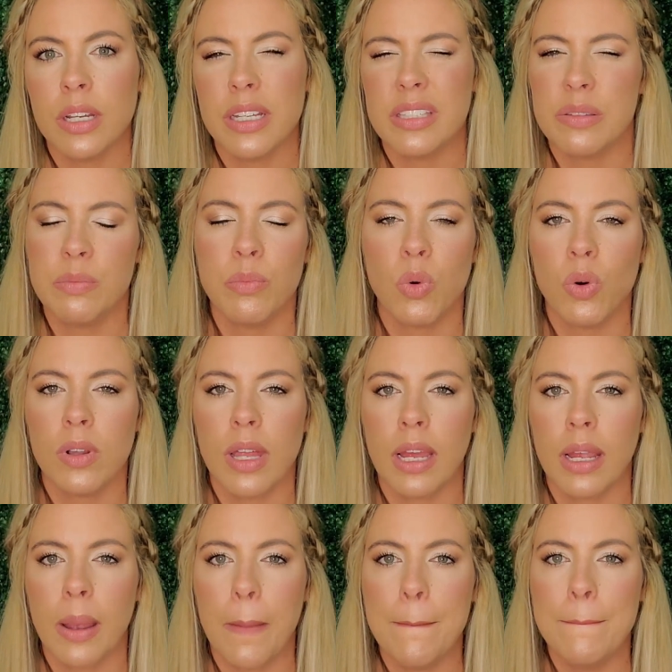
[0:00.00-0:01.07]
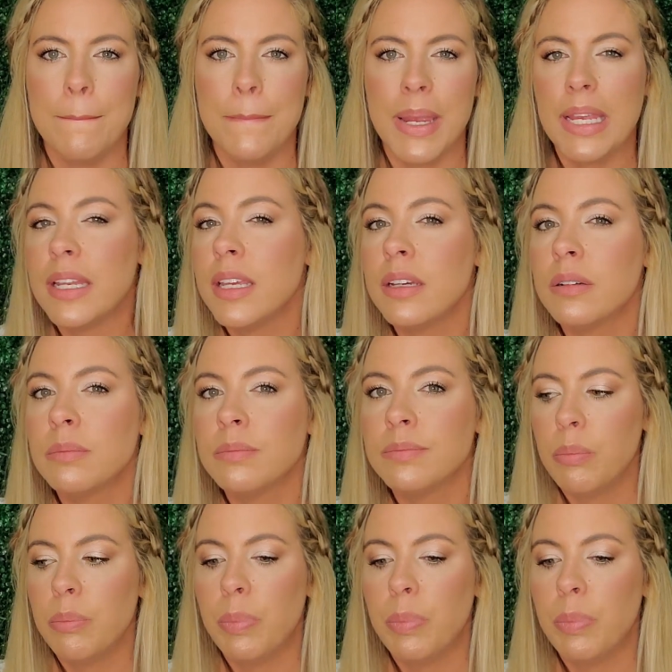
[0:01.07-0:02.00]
It's more like medium,